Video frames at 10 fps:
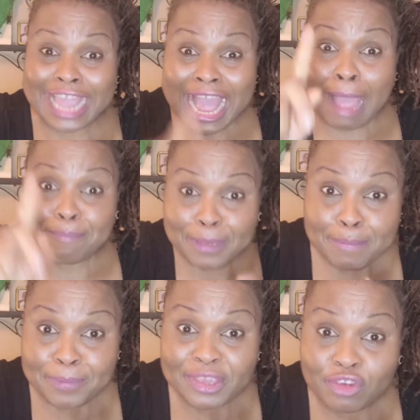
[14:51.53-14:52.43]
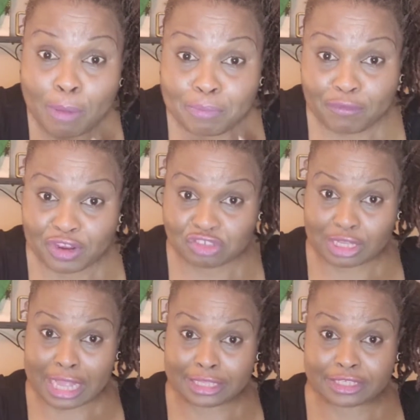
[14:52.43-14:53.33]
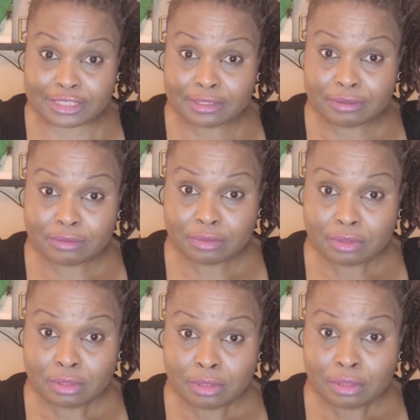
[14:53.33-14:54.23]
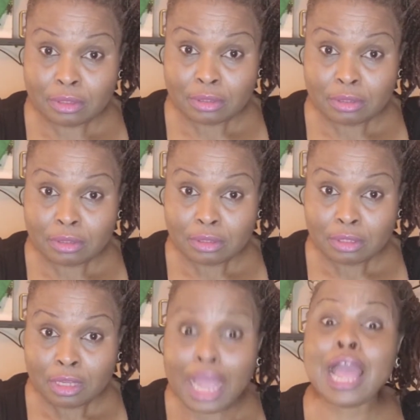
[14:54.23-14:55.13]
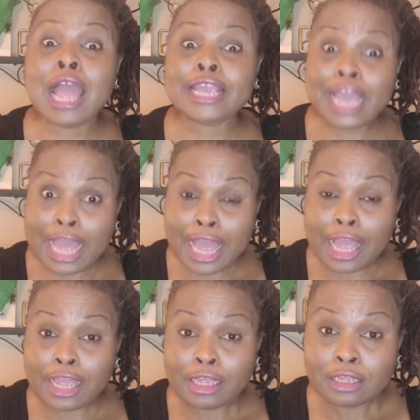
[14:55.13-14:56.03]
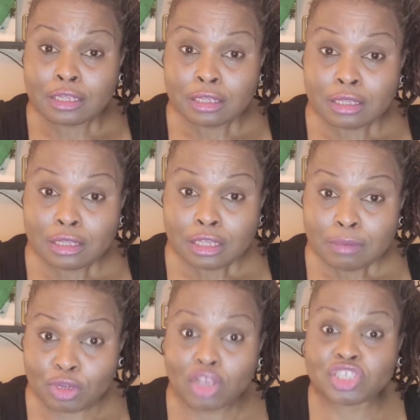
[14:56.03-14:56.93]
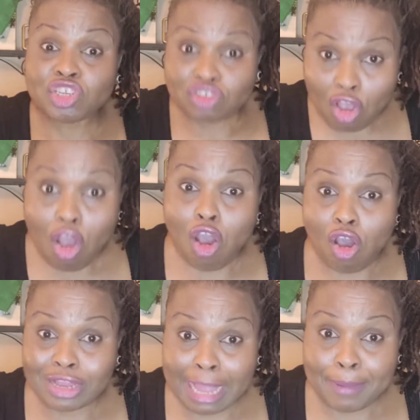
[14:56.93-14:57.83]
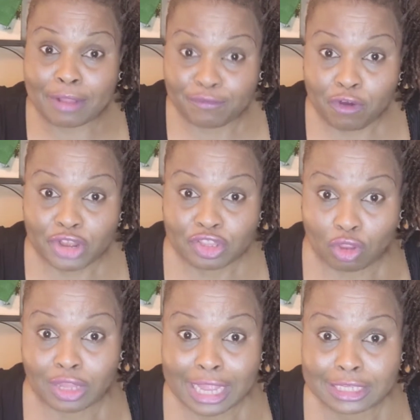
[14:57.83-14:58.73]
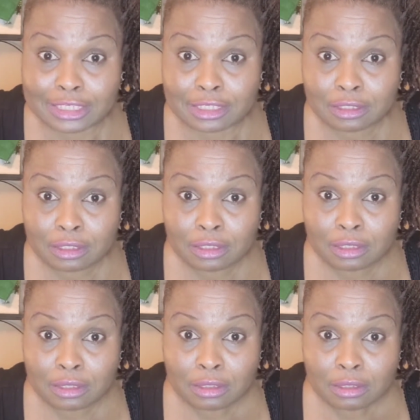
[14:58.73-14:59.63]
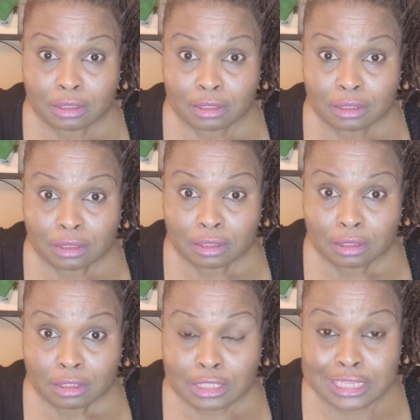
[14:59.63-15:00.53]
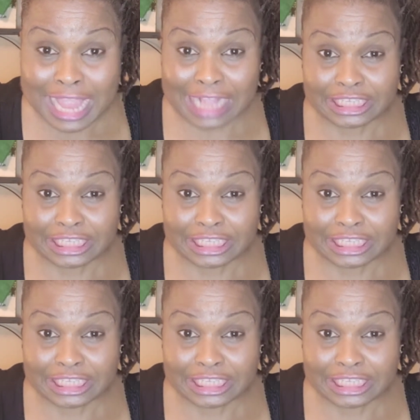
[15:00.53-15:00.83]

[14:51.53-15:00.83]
they are pimping your professionals. Yeah, because it's all about foreign dollars. That